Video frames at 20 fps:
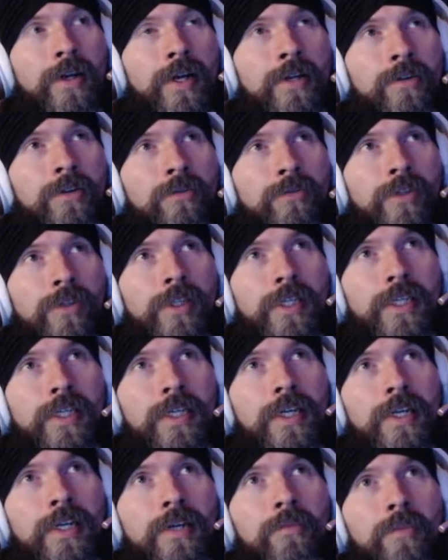don't really
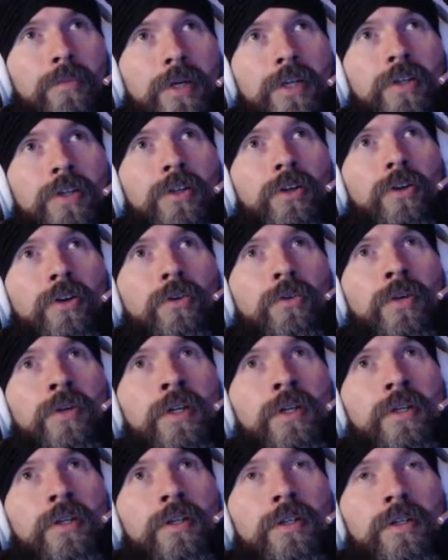get it, but
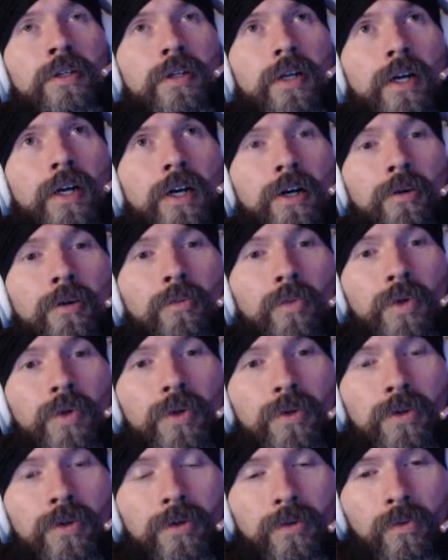
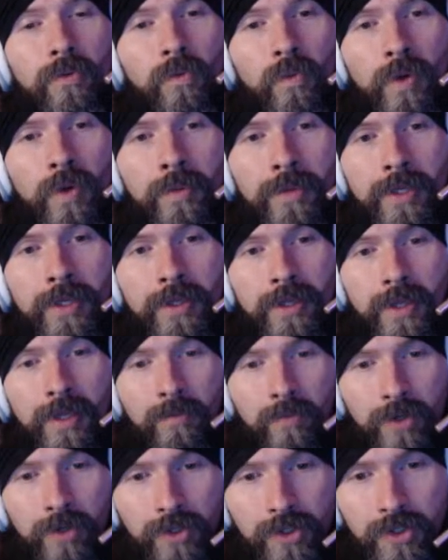when women, they
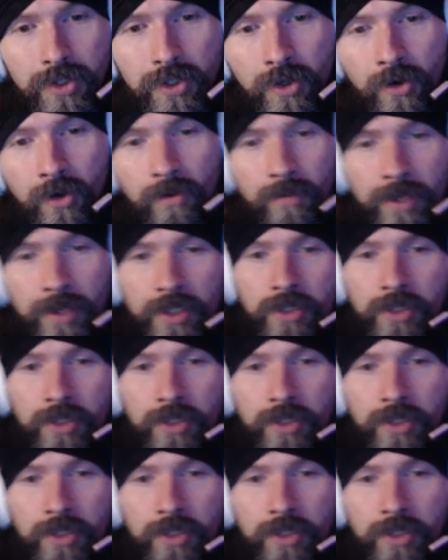put so much